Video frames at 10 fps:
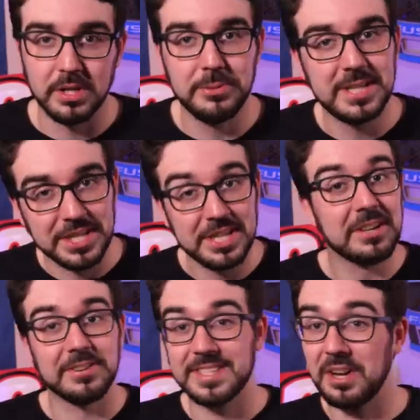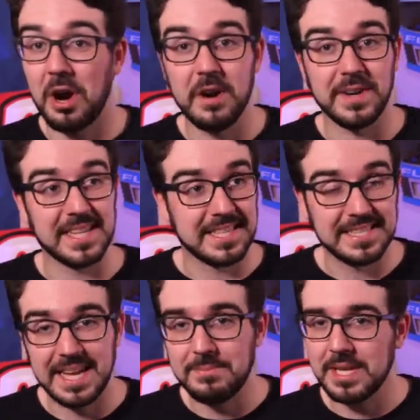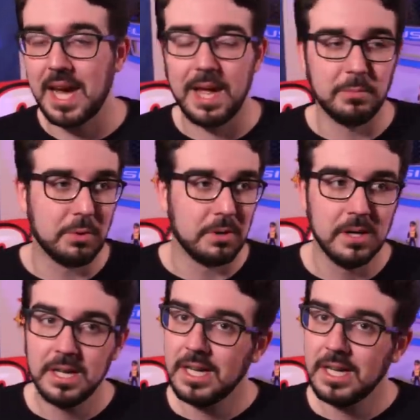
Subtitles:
Losing Childers and Harvick at the same time, whew,